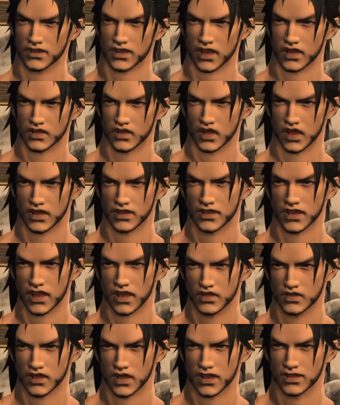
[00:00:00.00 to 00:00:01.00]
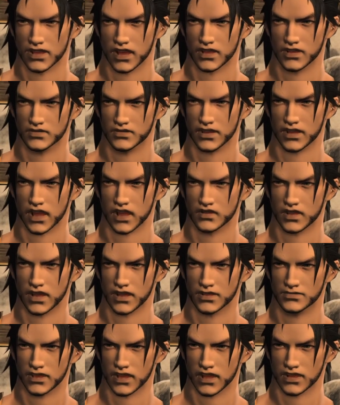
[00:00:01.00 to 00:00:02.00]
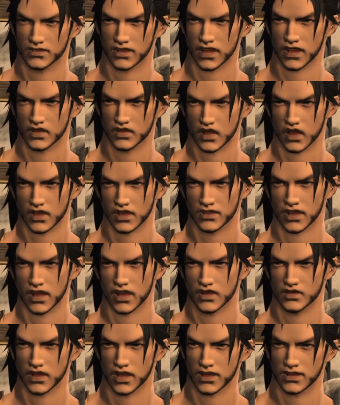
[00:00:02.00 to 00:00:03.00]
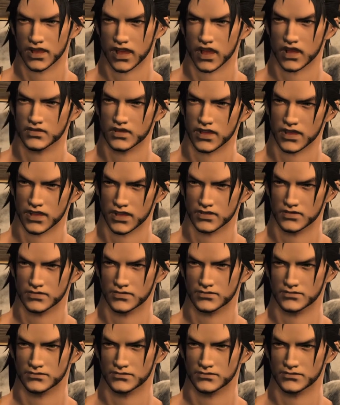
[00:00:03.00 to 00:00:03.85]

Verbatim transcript: the perfect opportunity to discuss an alliance with the Xaela tribes.